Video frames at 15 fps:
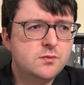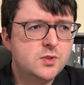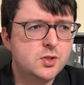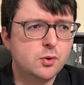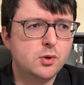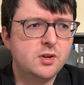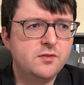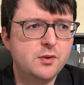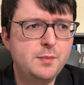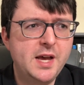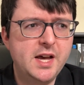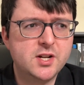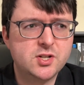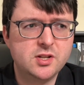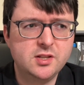sort of
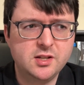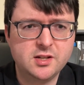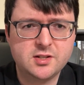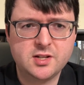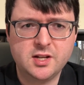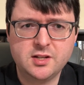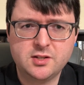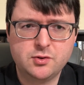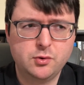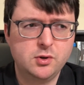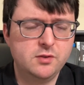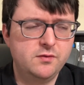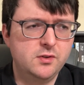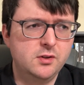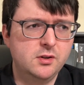imagine this as sort
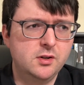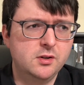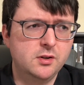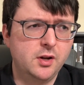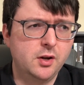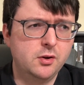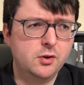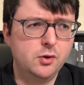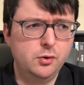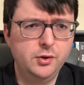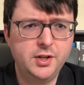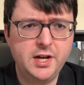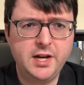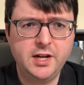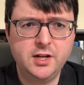of a
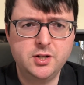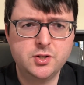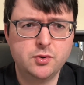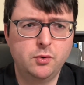Golden Age